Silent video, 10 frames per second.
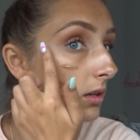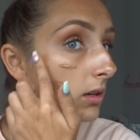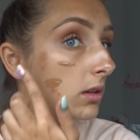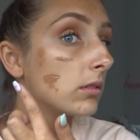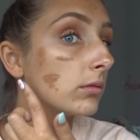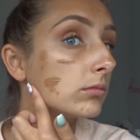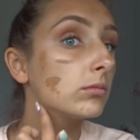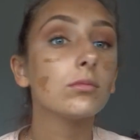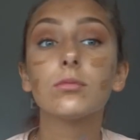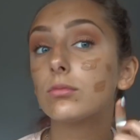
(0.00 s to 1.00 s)

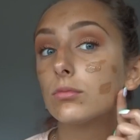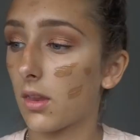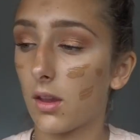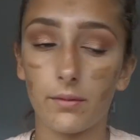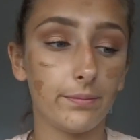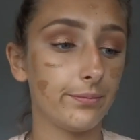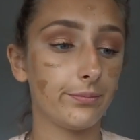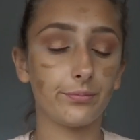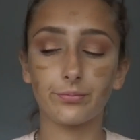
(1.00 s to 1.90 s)
(no one is talking)